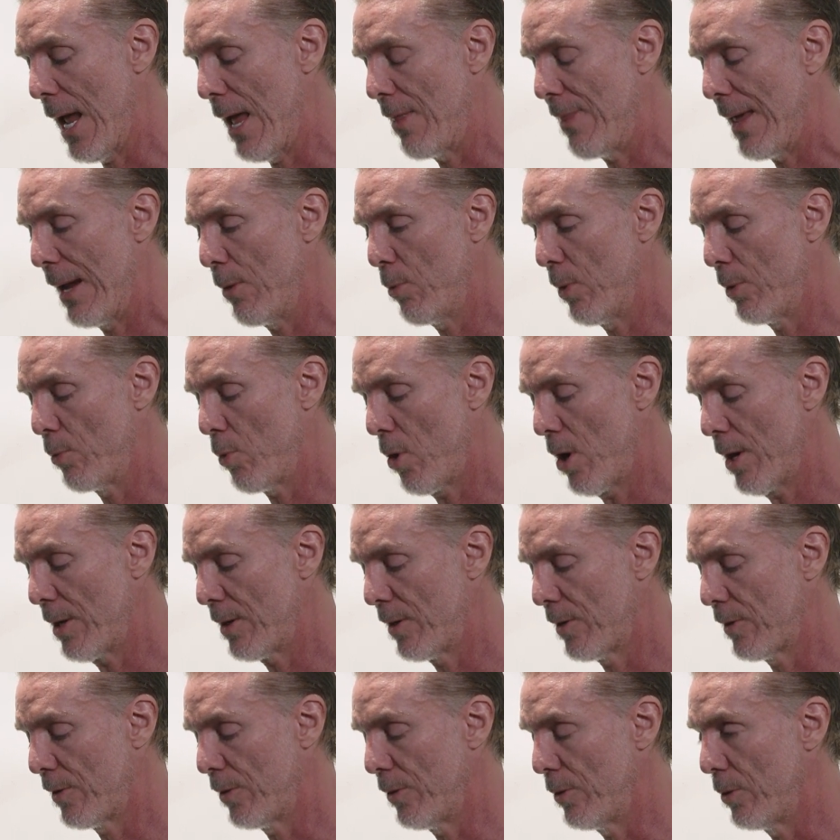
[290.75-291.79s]
and they would
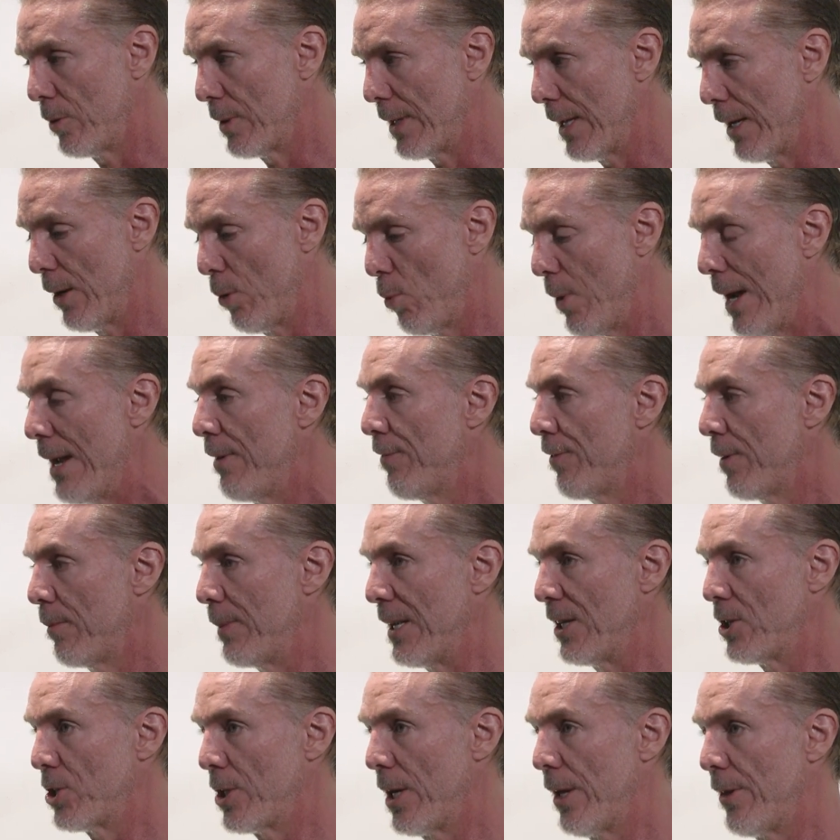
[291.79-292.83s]
want to get away
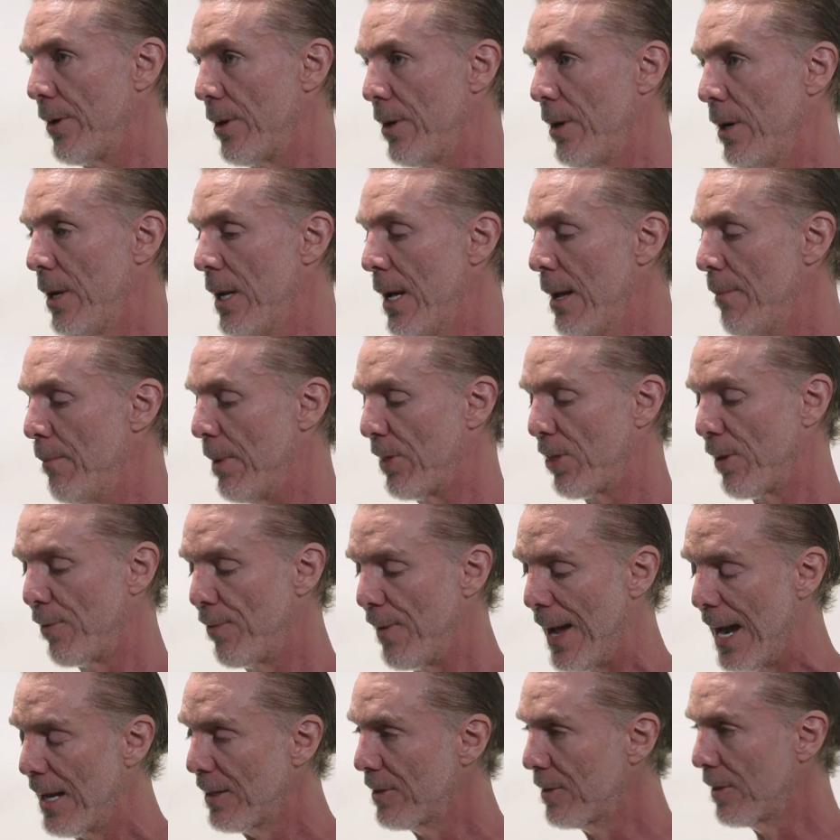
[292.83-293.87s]
from each other. But the
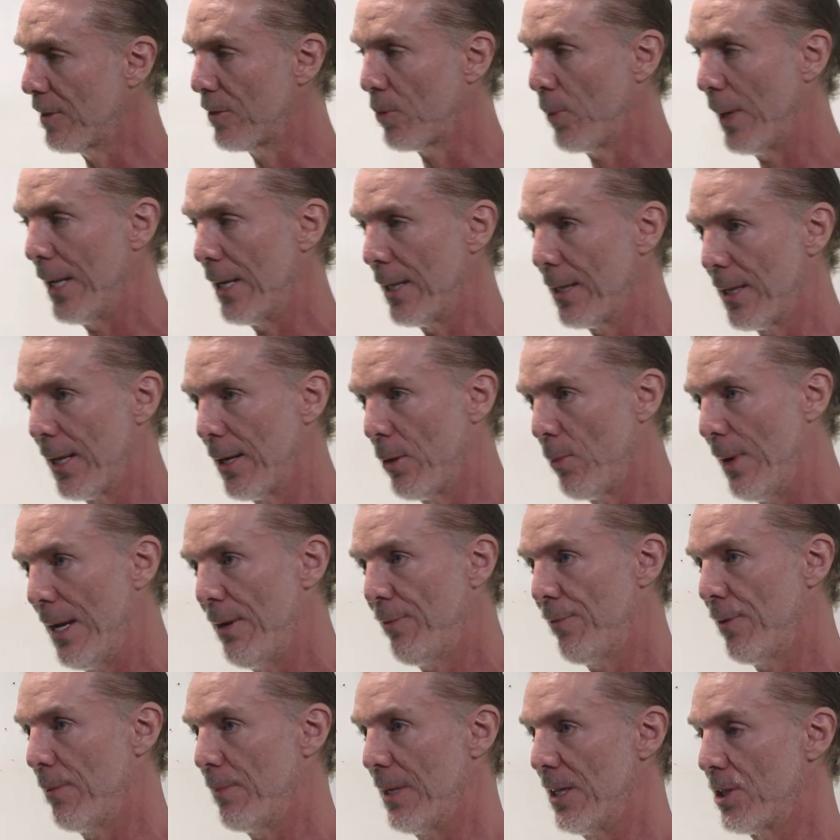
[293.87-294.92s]
fastest way to get
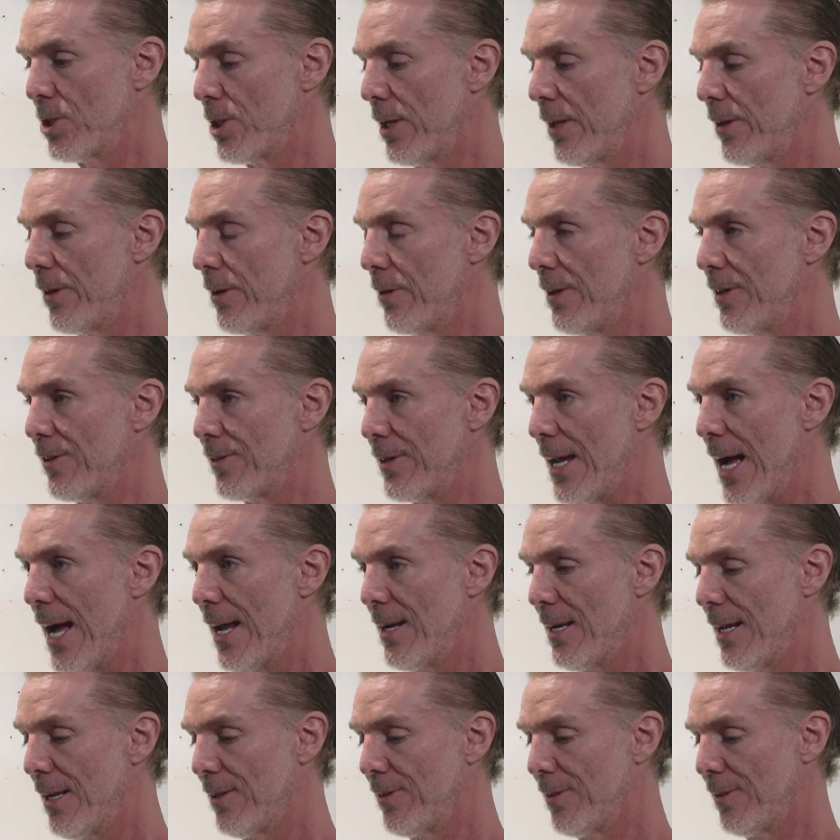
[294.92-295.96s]
away from each other is
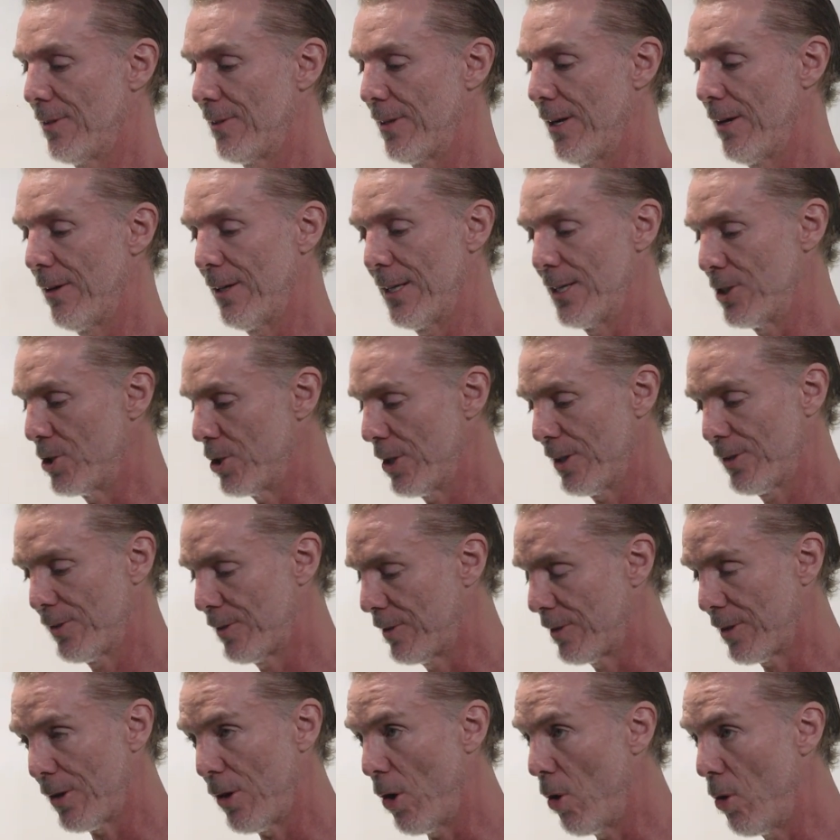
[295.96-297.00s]
not necessarily
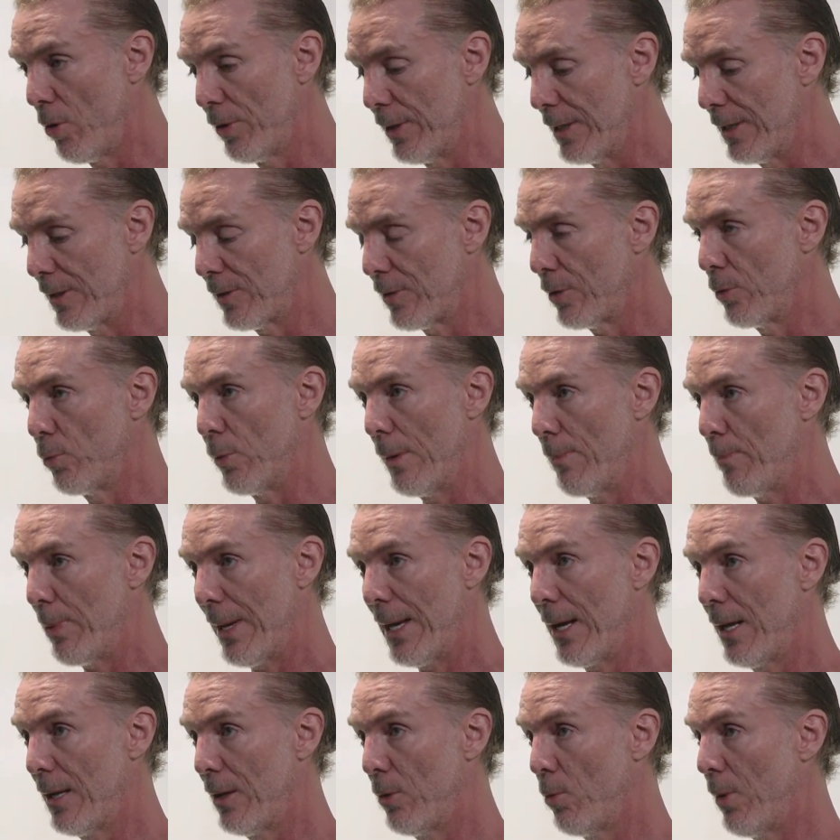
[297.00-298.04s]
just only to
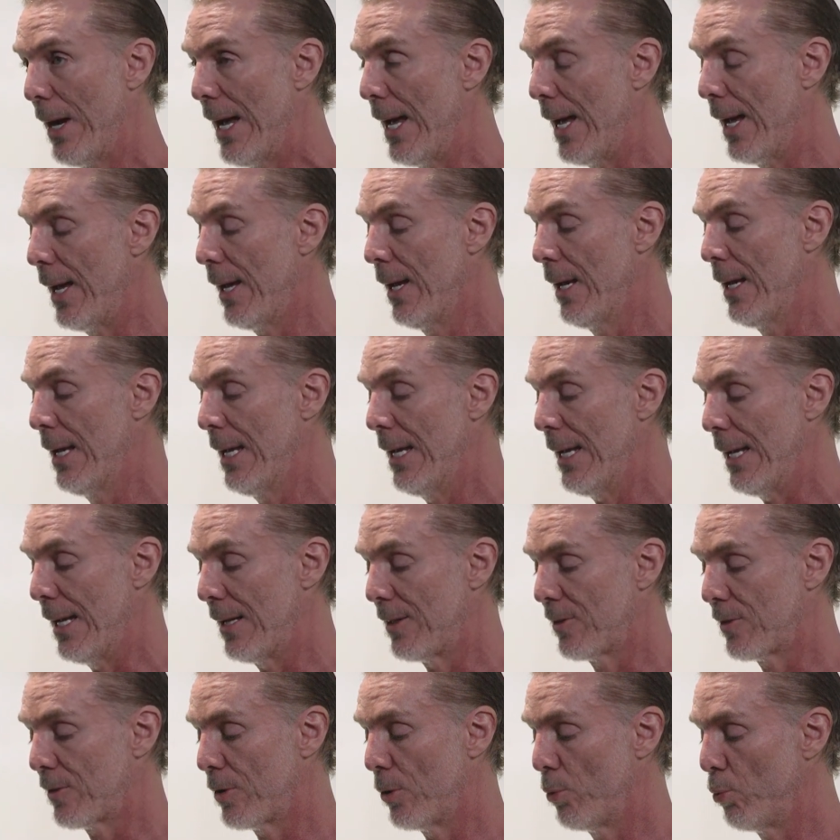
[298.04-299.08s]
repel away,
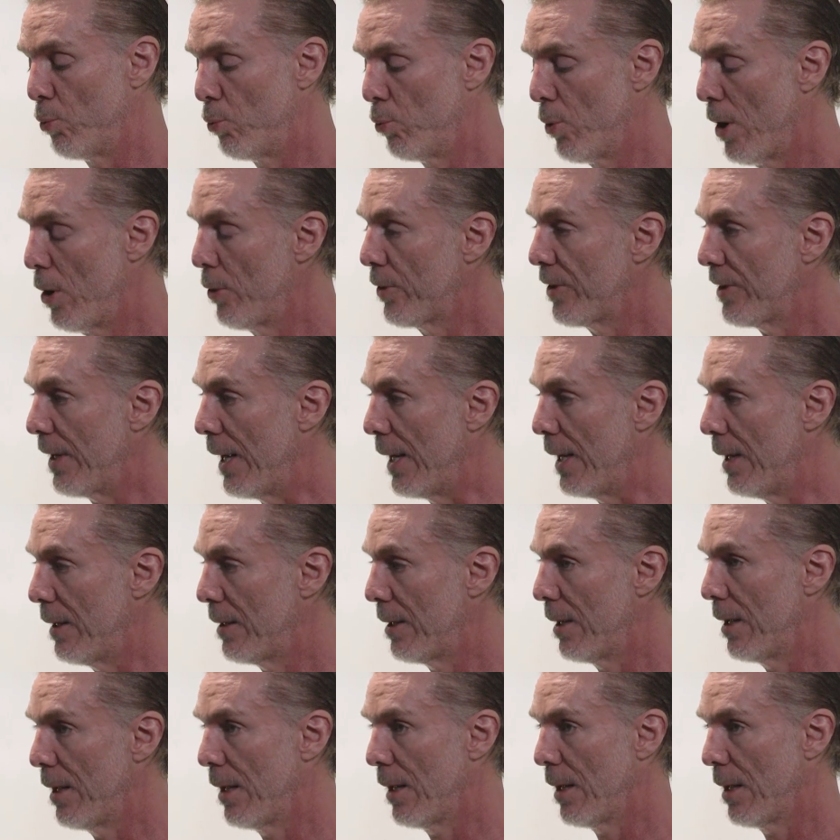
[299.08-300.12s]
it's to
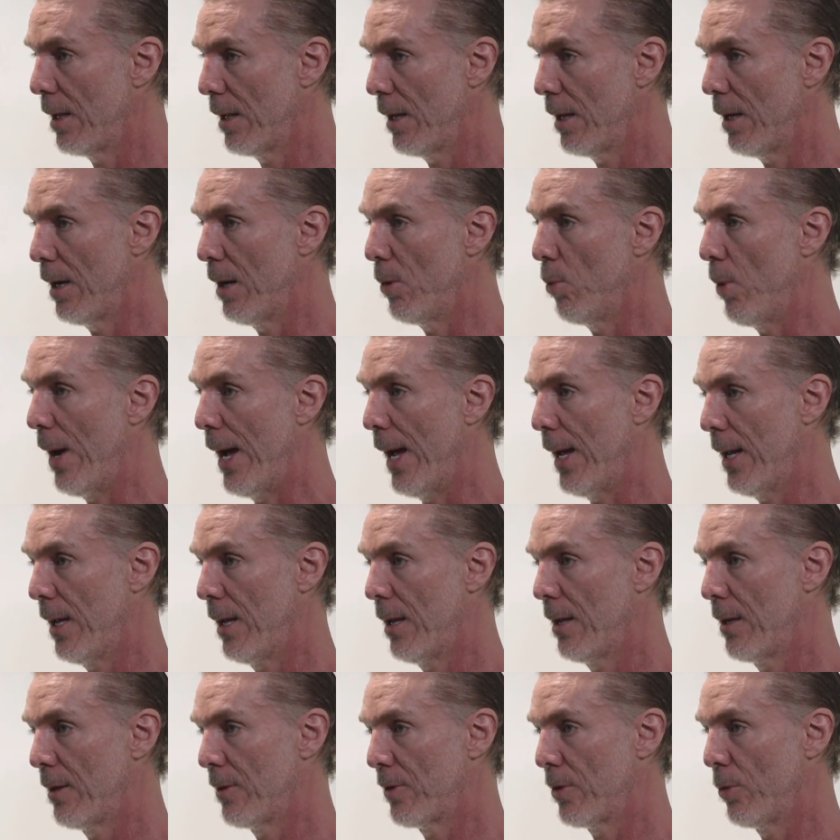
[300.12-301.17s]
rotate away,
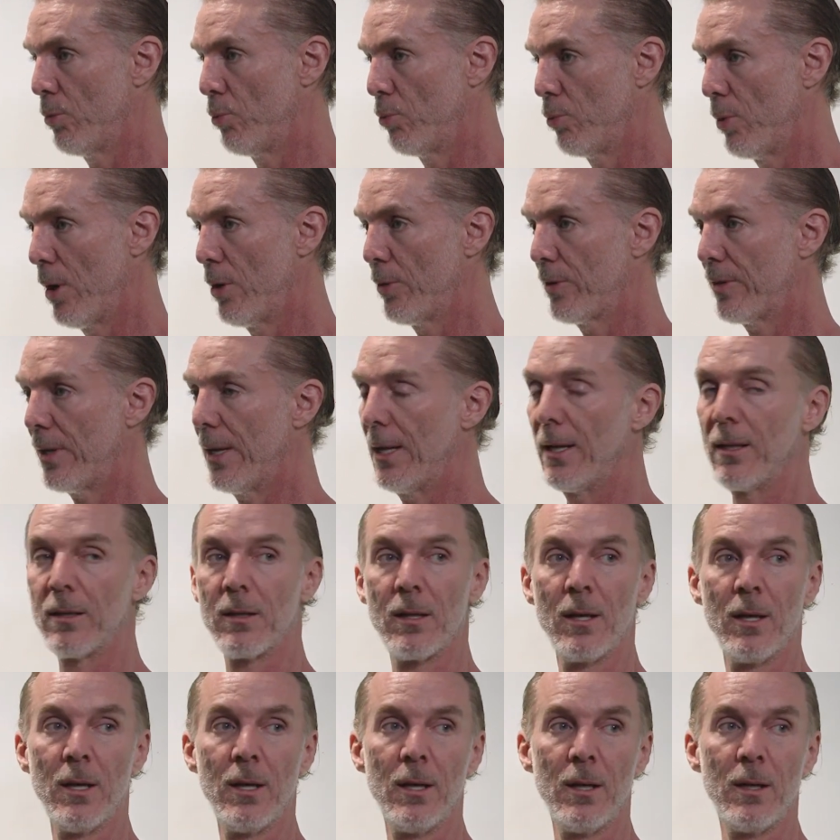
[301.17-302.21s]
to rotate
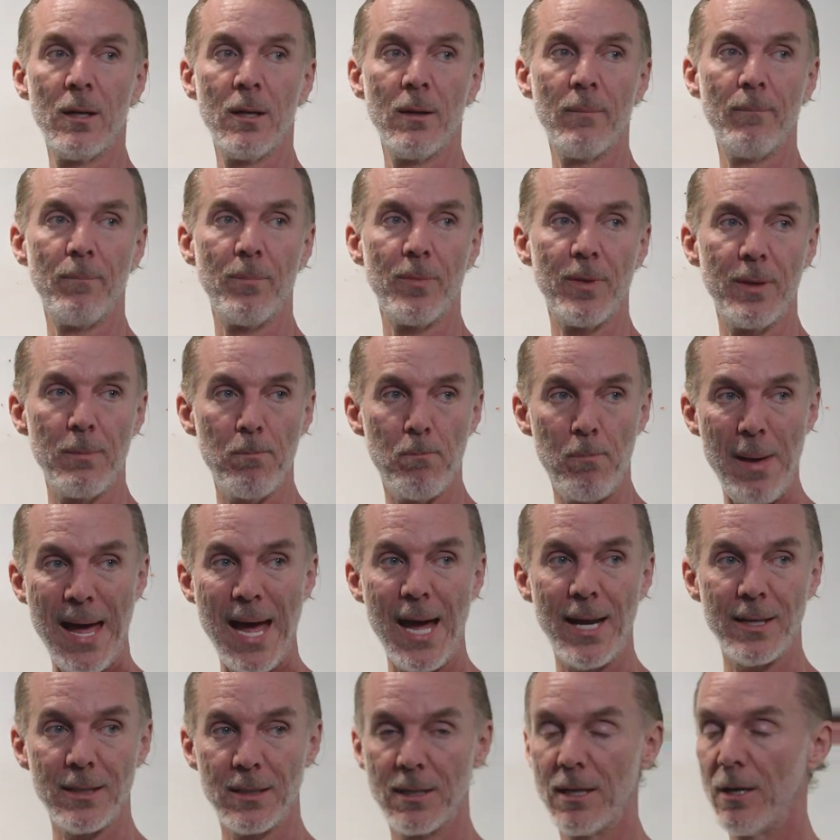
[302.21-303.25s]
the
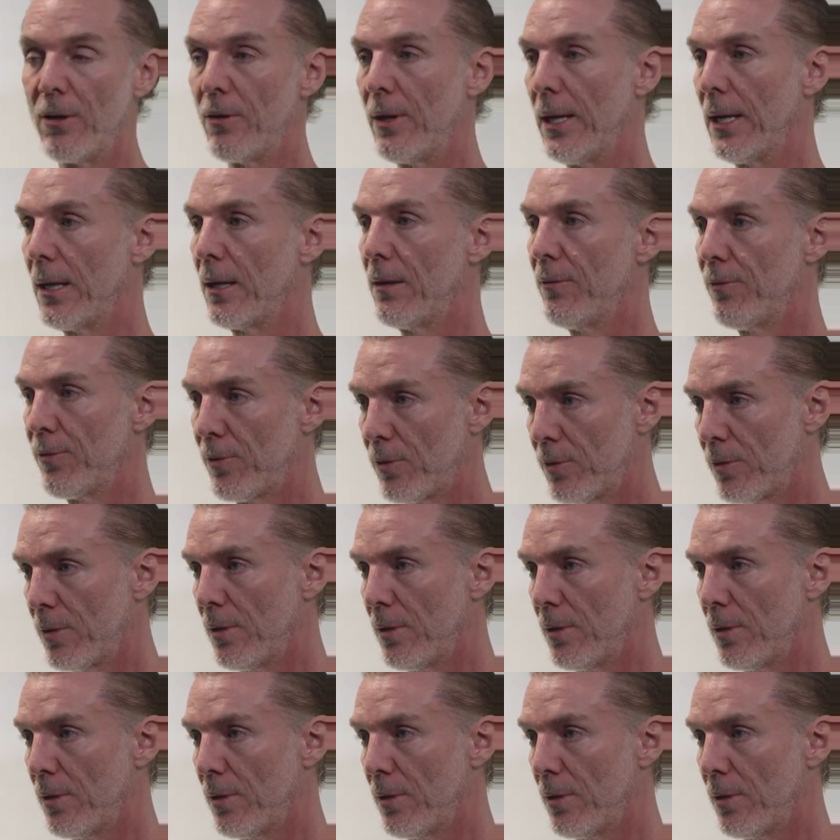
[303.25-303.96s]
bad gearing of